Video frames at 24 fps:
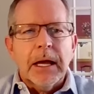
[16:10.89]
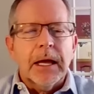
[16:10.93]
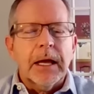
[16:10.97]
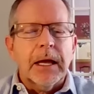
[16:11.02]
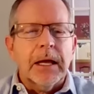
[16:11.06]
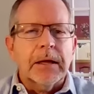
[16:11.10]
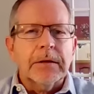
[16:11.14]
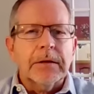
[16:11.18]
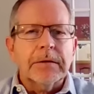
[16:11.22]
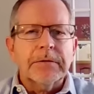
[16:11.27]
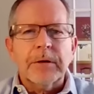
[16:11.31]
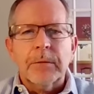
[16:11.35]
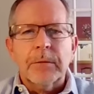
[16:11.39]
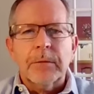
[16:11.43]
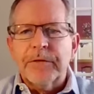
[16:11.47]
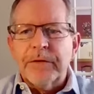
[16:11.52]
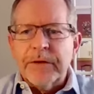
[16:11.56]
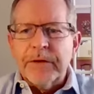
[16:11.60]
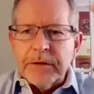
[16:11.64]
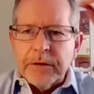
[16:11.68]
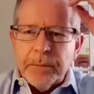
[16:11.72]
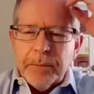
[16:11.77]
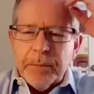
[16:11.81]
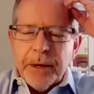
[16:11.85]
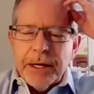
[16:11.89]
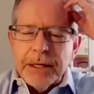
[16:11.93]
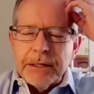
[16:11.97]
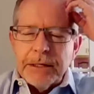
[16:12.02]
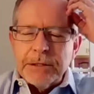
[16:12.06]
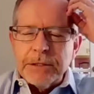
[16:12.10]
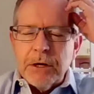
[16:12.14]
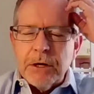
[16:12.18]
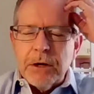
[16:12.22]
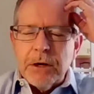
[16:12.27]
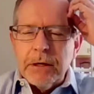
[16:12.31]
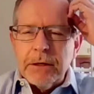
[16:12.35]
It, some of it
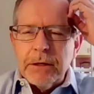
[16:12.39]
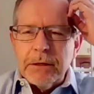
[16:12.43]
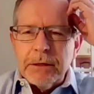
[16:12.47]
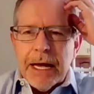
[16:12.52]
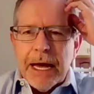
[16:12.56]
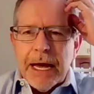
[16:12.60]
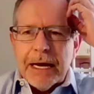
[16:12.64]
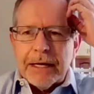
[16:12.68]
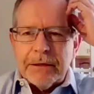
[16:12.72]
depends on